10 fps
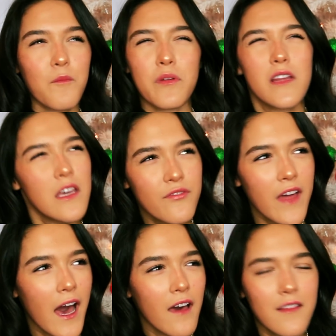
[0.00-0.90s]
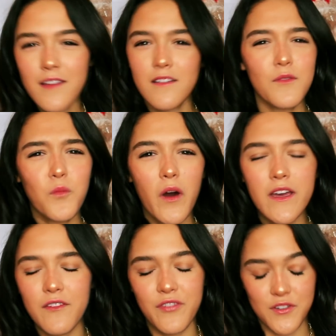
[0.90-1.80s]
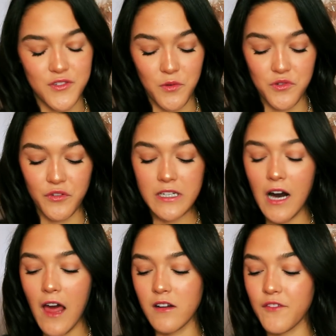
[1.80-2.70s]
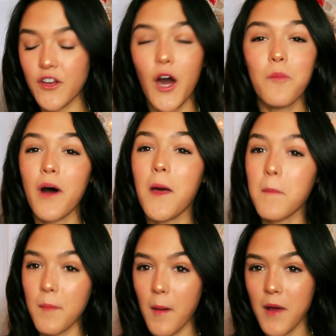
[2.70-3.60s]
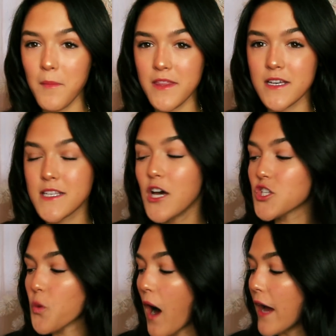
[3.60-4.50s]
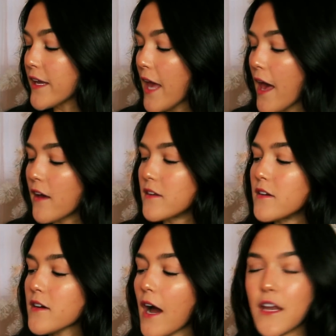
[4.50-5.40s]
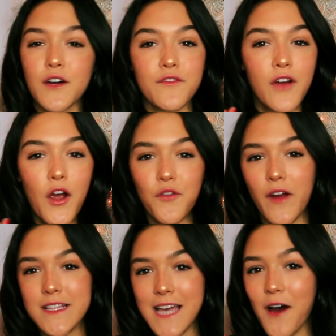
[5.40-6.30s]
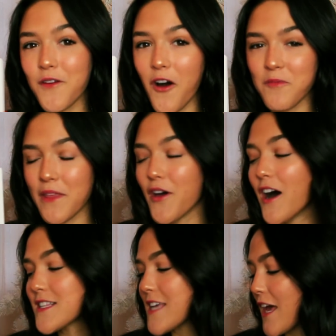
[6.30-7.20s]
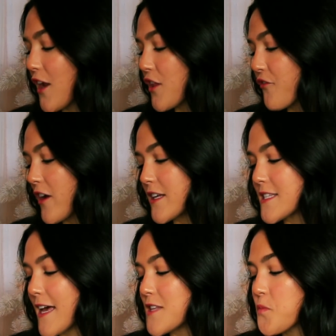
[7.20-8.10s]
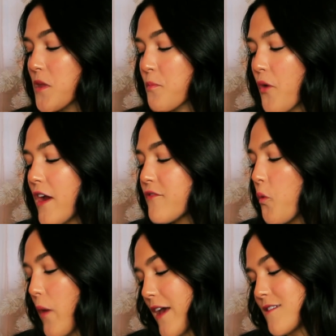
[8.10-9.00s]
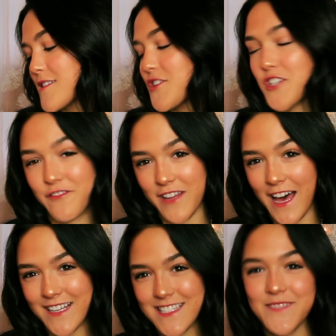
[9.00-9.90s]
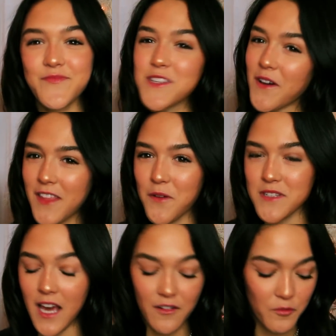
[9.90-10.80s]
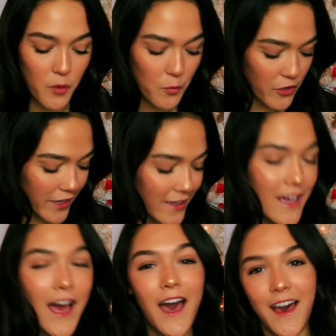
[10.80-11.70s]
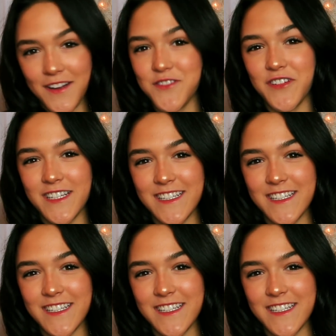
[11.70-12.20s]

believe that. What? It feels so surreal. I don't even know, but my mom got me this so I can kind of write down all my thoughts, and on the front it says, "With brave wings, she flies." So I thought it was kind of appropriate, and it's really